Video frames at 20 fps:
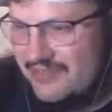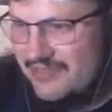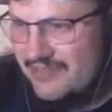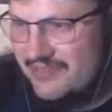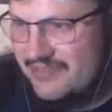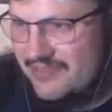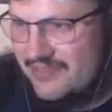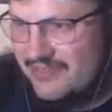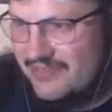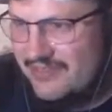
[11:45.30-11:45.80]

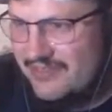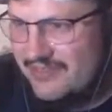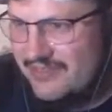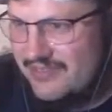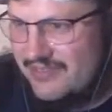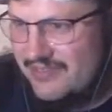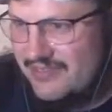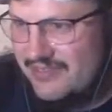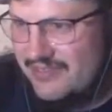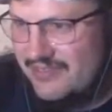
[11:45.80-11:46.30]

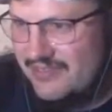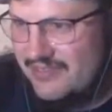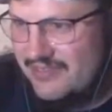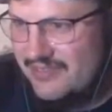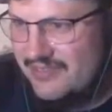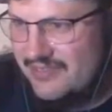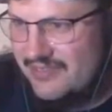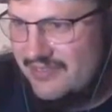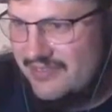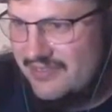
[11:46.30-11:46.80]

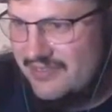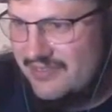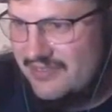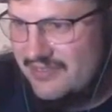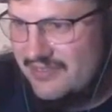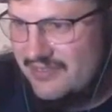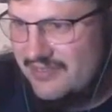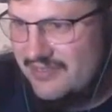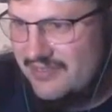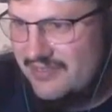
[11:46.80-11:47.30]

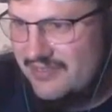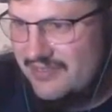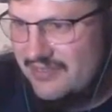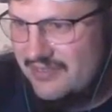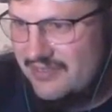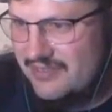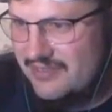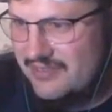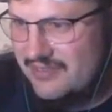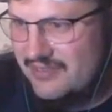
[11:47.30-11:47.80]

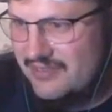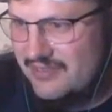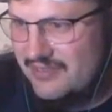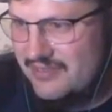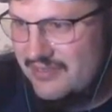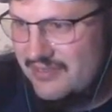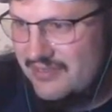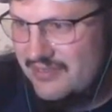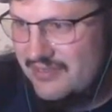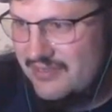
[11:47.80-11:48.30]

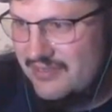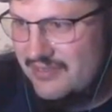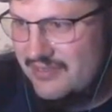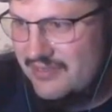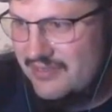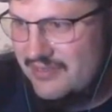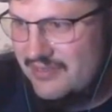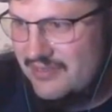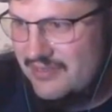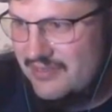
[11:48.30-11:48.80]

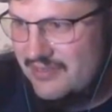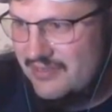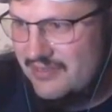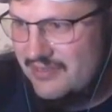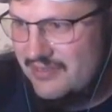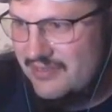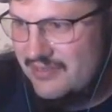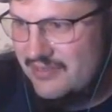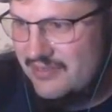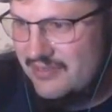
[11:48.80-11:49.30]

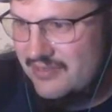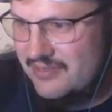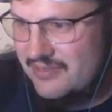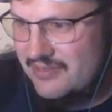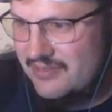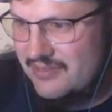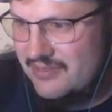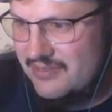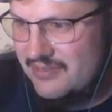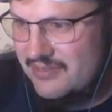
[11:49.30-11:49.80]

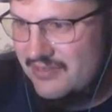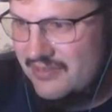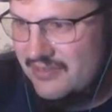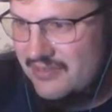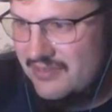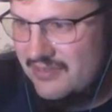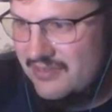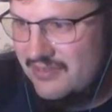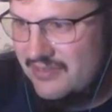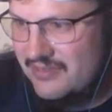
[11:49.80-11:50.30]

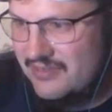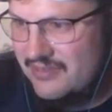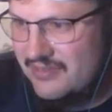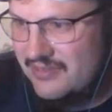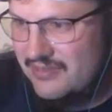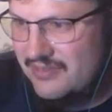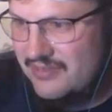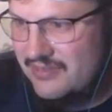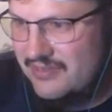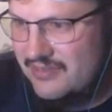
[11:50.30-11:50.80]
This person isn't speaking.